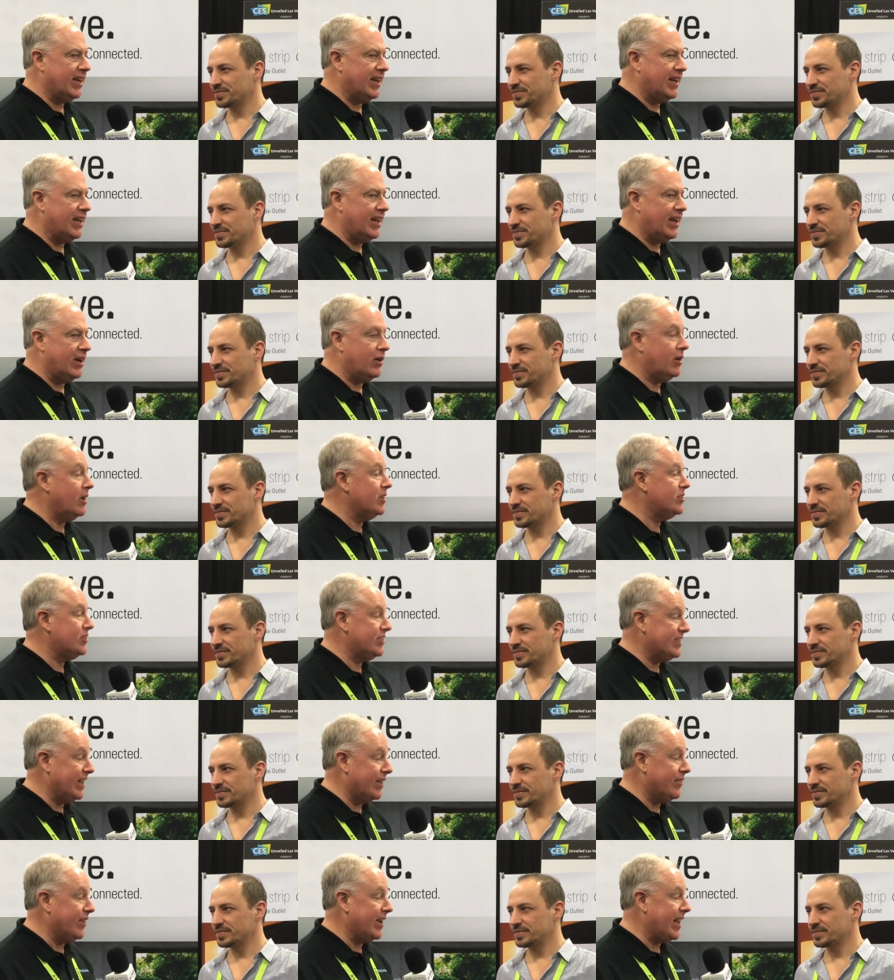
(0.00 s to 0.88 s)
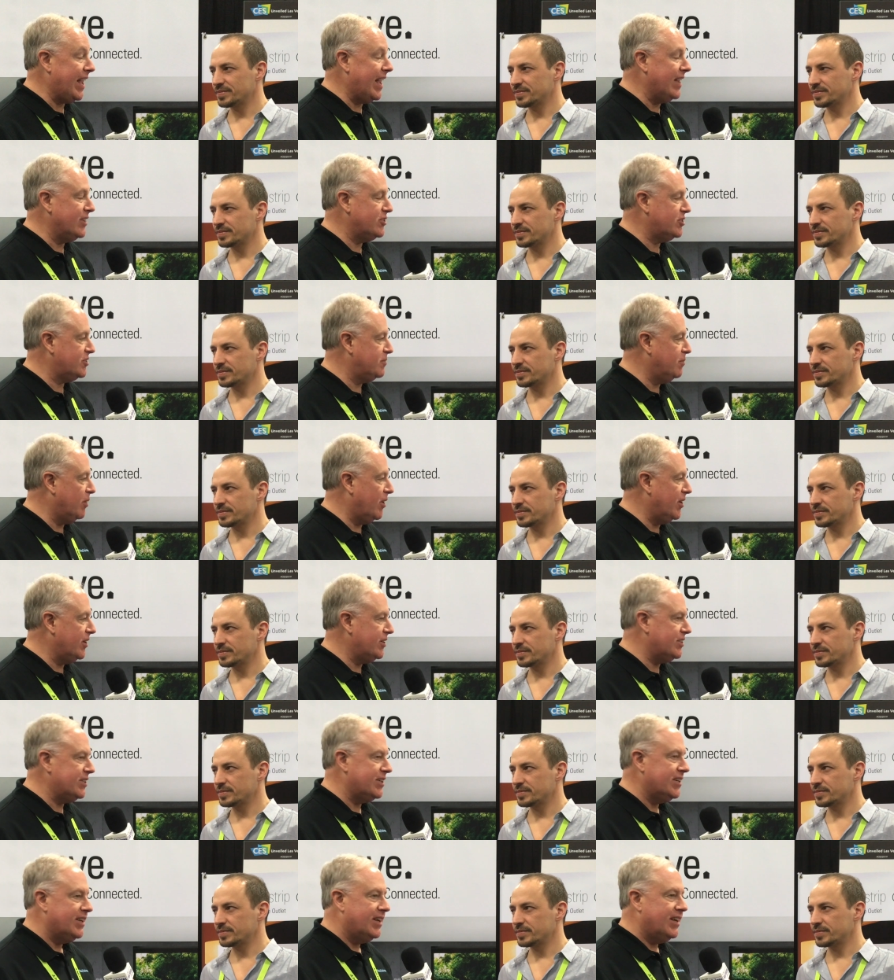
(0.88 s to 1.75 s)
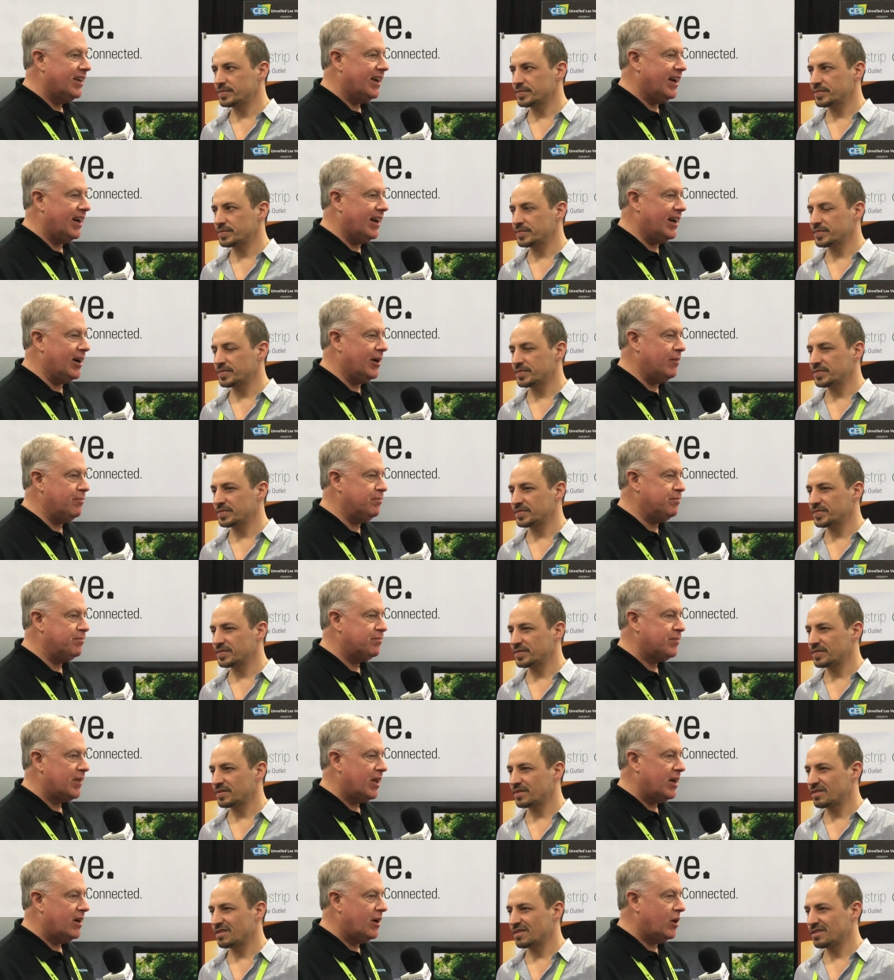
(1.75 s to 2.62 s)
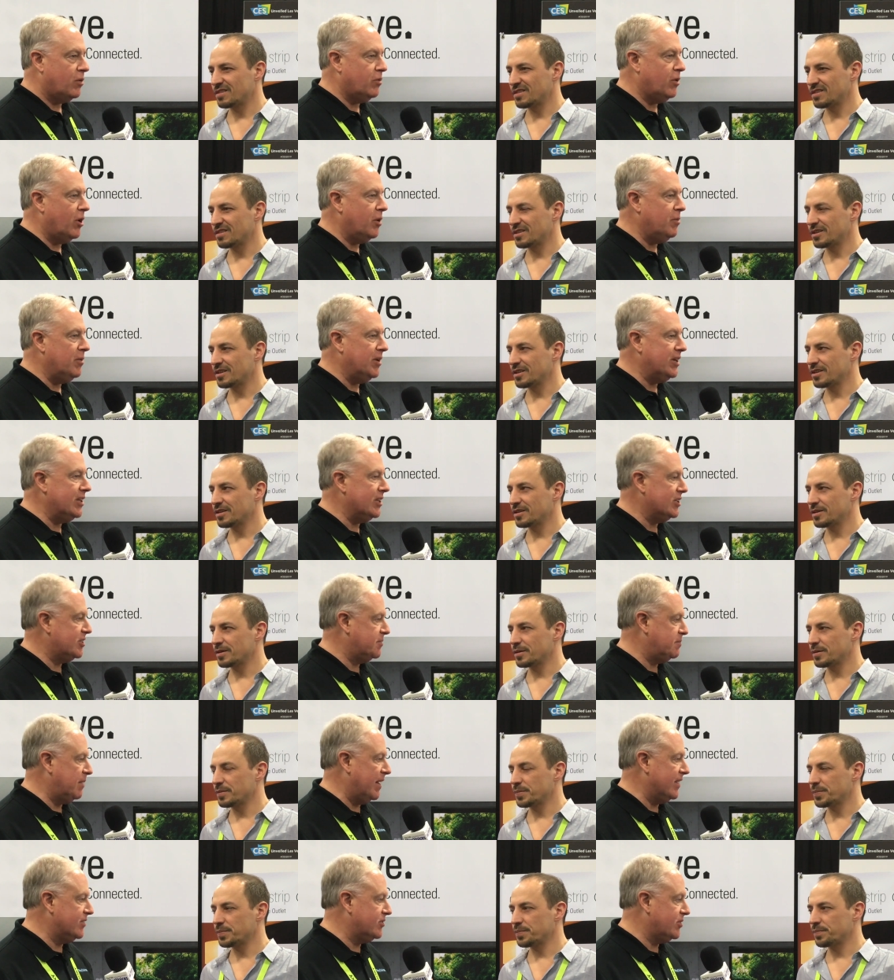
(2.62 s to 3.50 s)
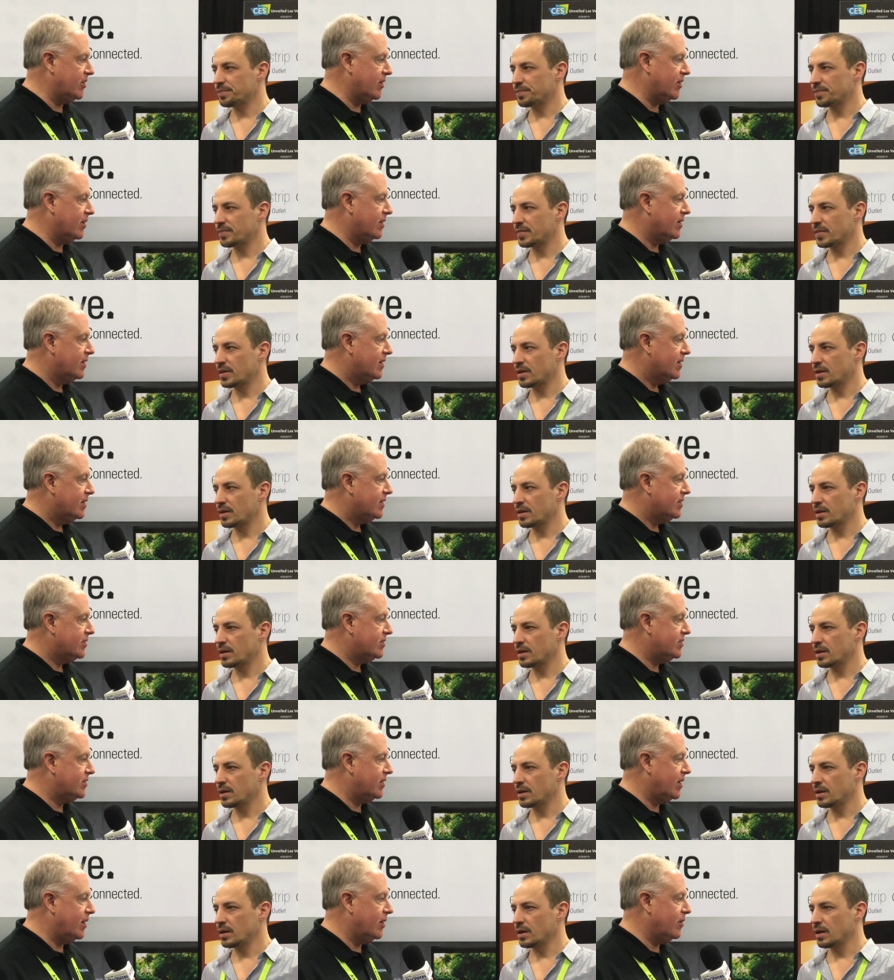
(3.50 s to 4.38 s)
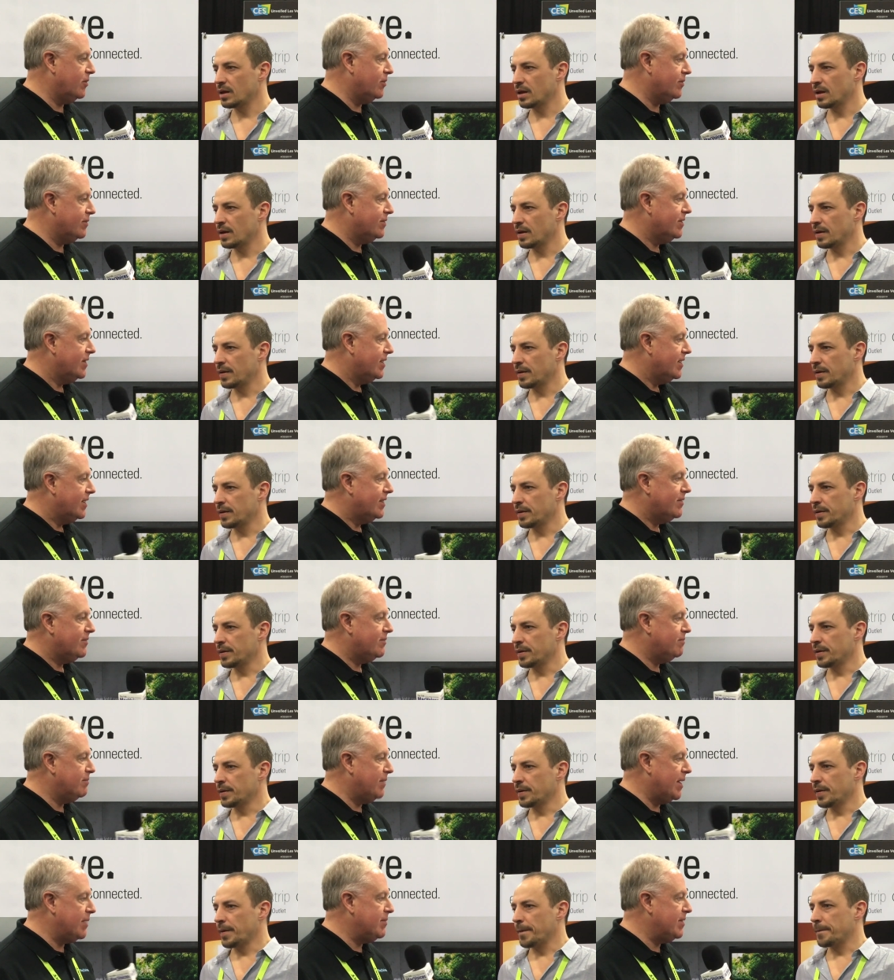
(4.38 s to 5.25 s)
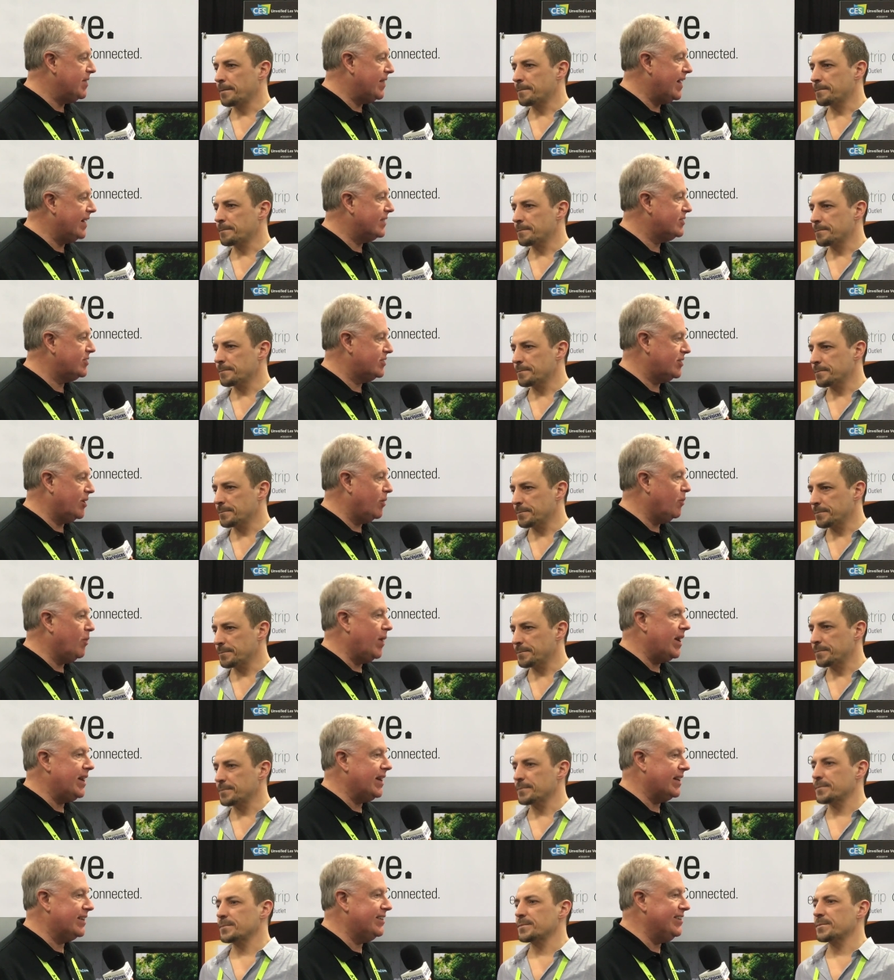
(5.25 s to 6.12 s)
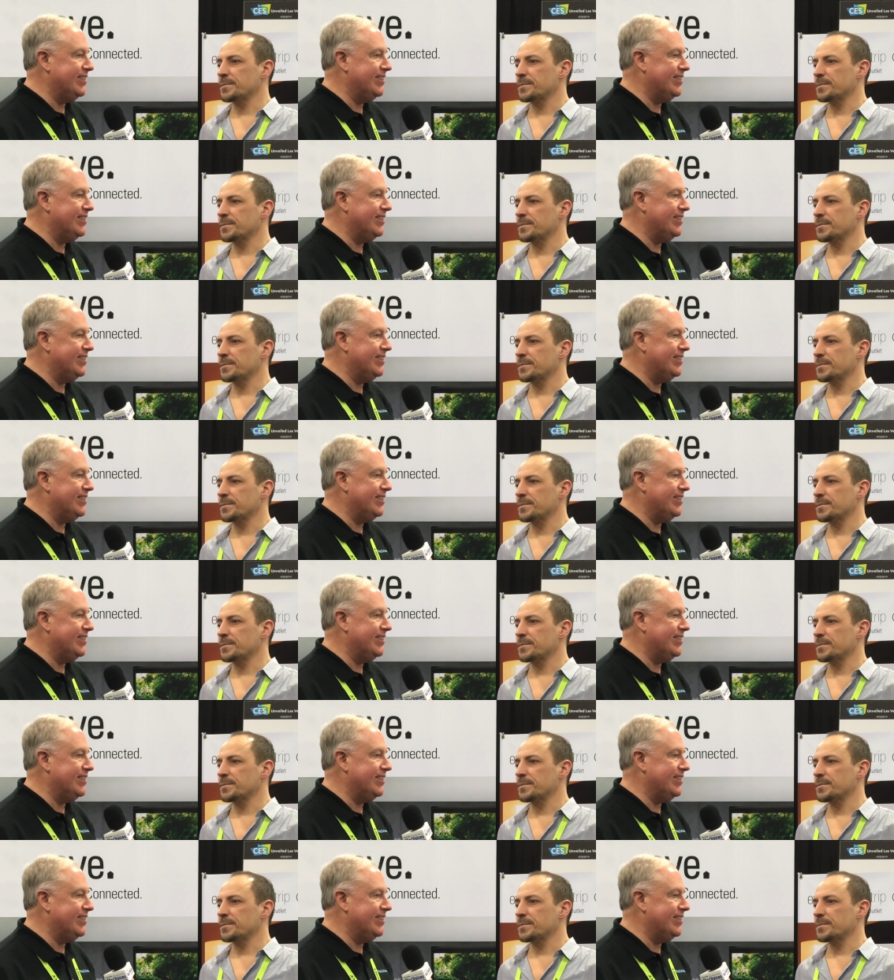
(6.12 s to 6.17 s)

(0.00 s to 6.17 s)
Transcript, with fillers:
Speaker 1: a smart aroma dispenser. So maybe that's a way to